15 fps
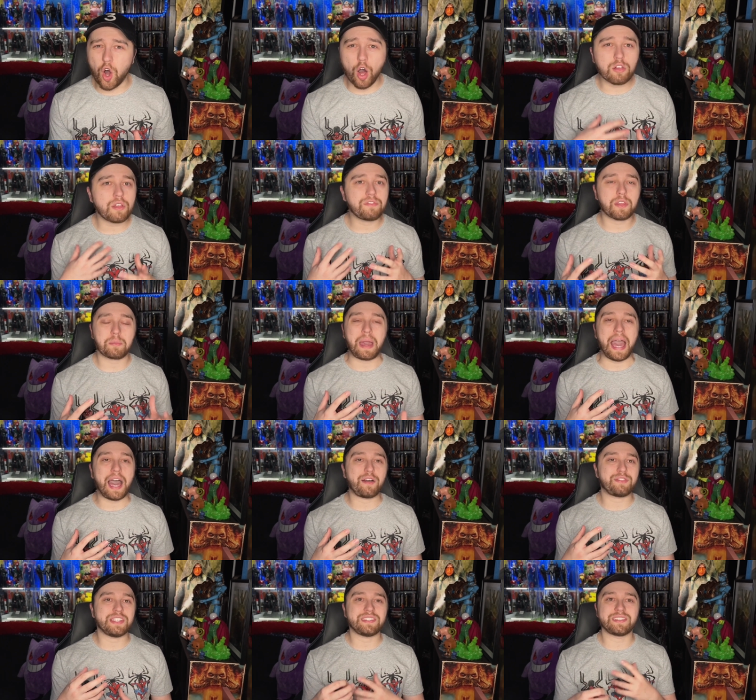All of them
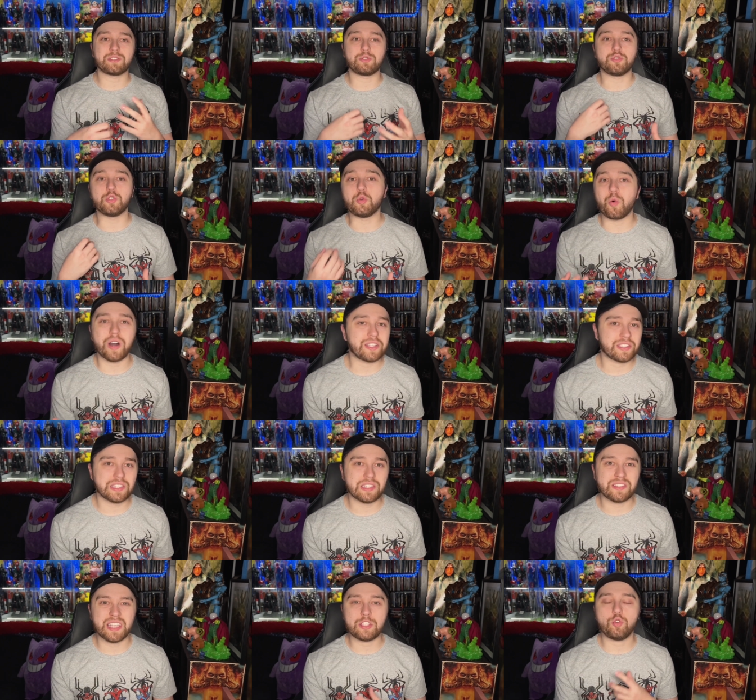have these little
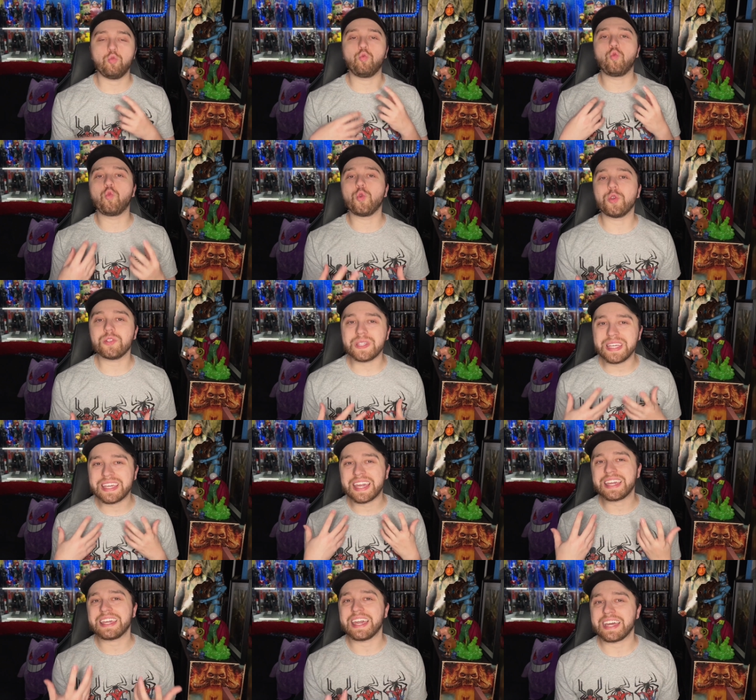nuances that you really
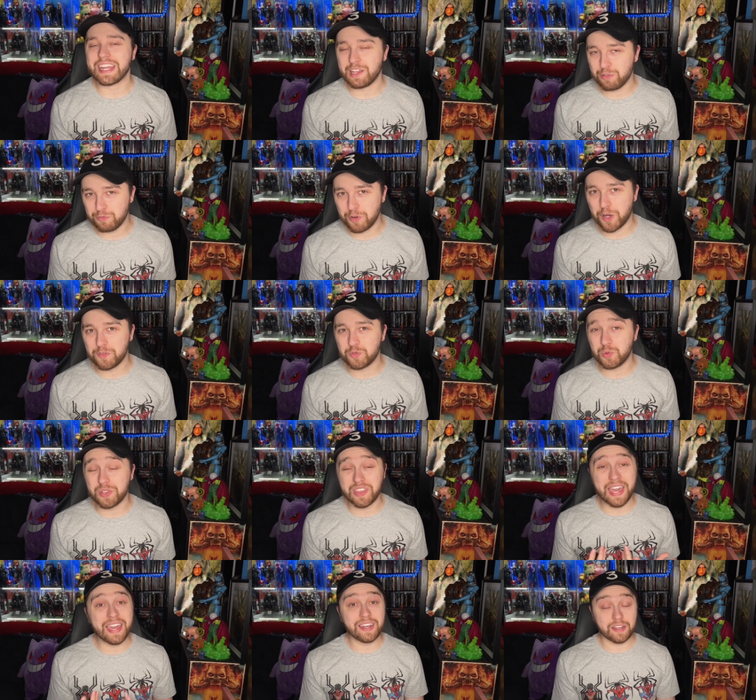can get involved
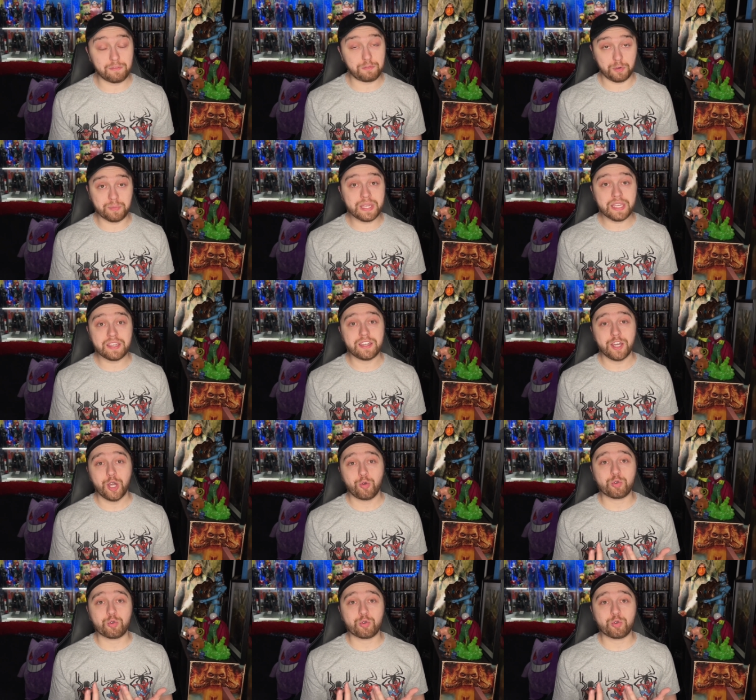with, and for me,